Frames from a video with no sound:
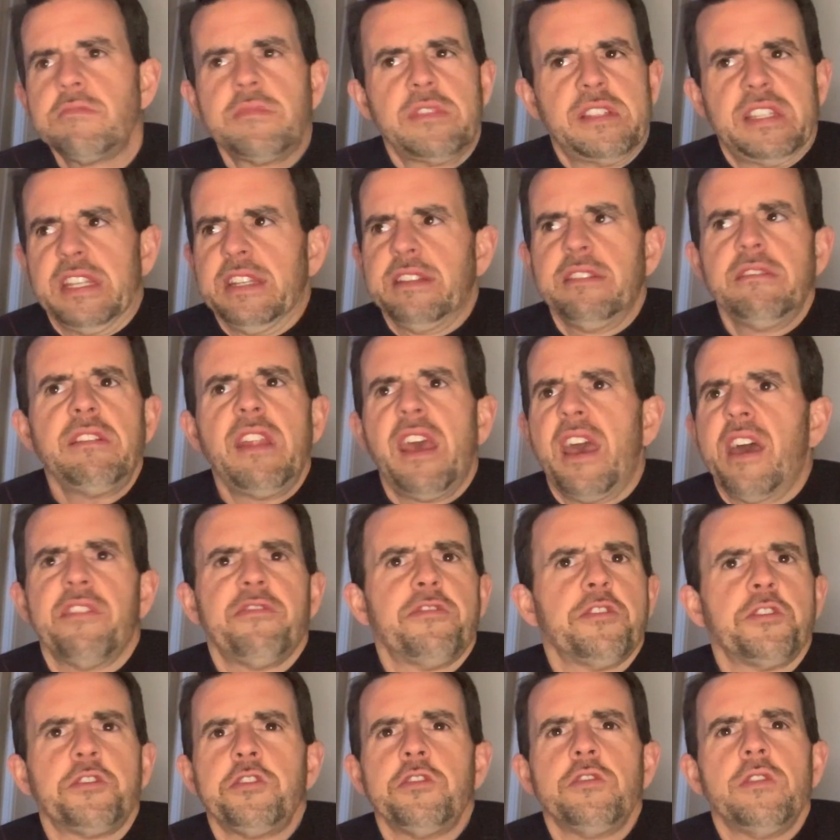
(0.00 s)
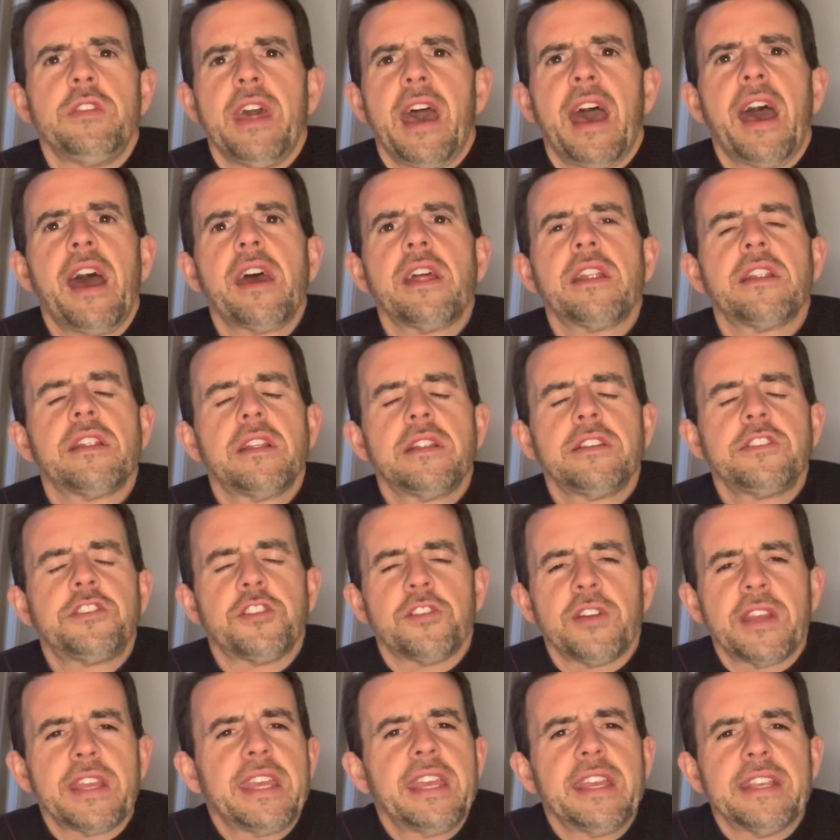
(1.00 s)
didn't ever do that
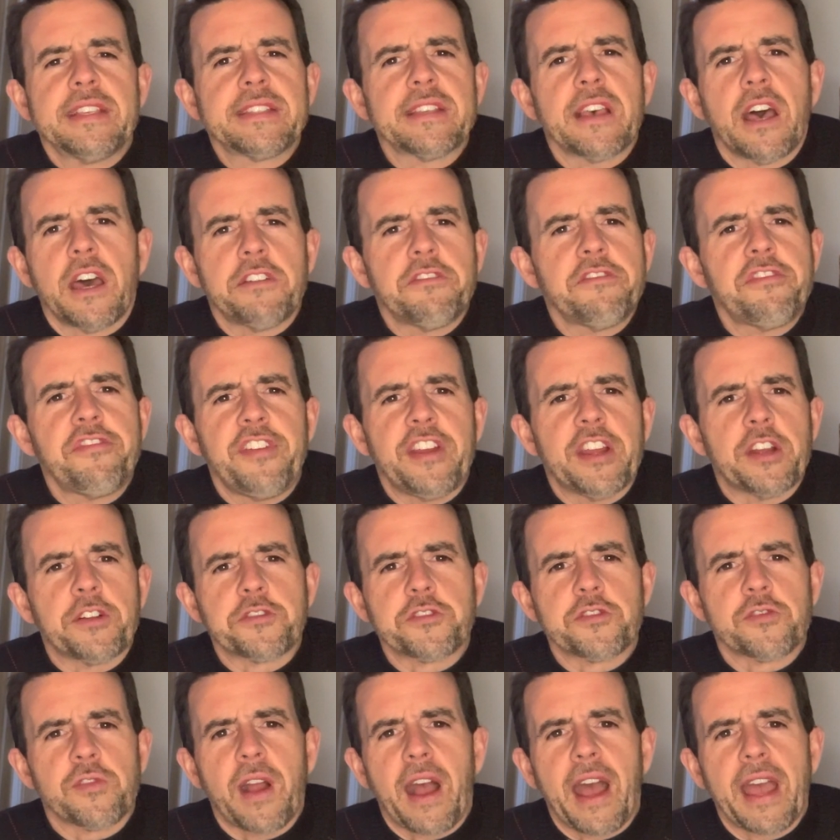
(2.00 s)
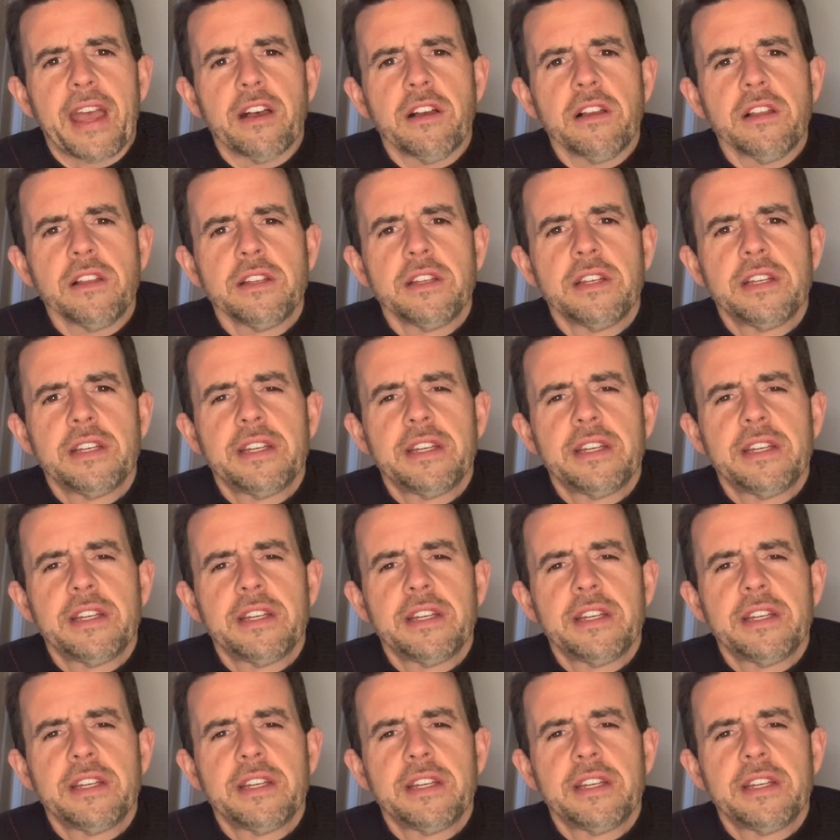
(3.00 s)
during his unfair trial,